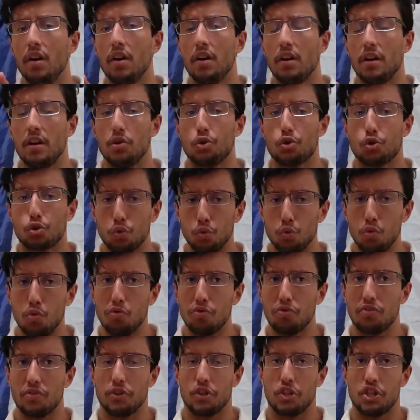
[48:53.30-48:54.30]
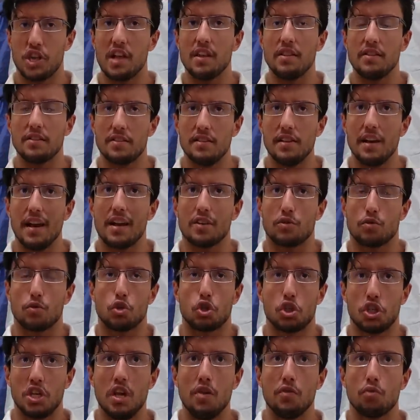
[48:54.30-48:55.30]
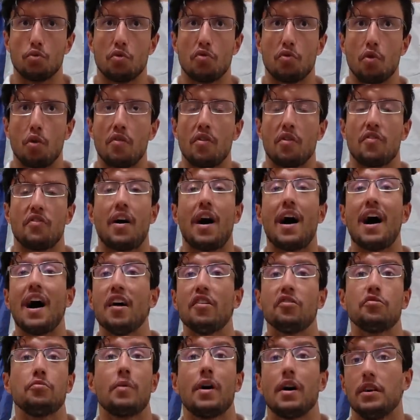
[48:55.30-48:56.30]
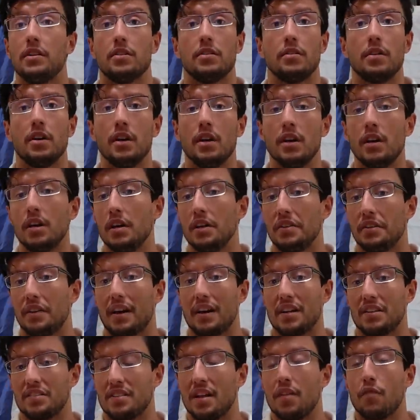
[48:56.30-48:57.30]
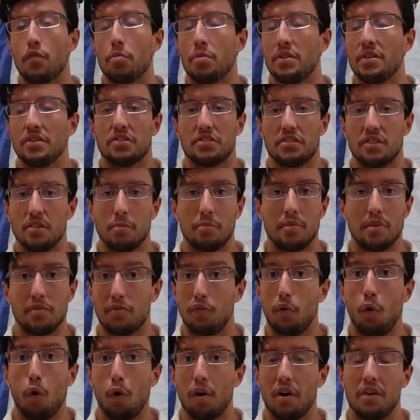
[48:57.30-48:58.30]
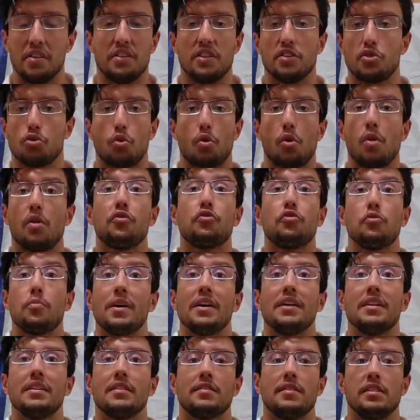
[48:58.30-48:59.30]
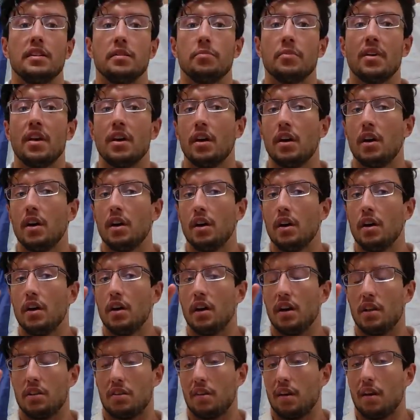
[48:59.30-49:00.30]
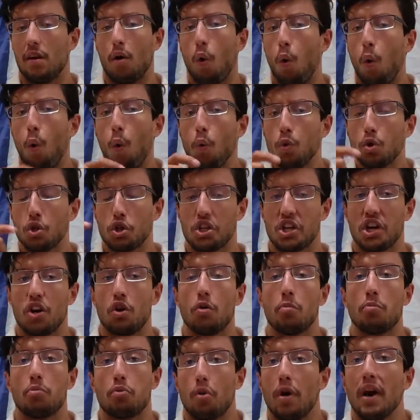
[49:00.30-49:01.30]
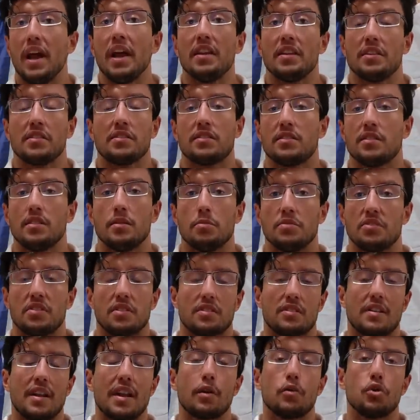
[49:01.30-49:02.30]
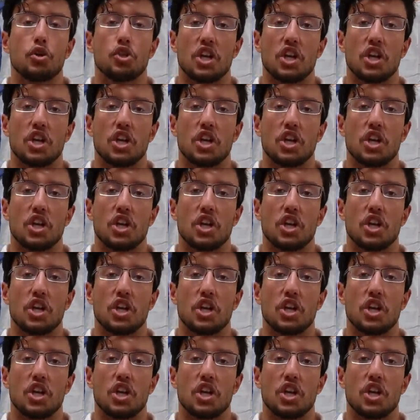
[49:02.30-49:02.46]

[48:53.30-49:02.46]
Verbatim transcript: In truth, Gen Z has achieved a form of hive mind that has never been seen before in the history of humanity. It, they all share a brain, it seems. It's like a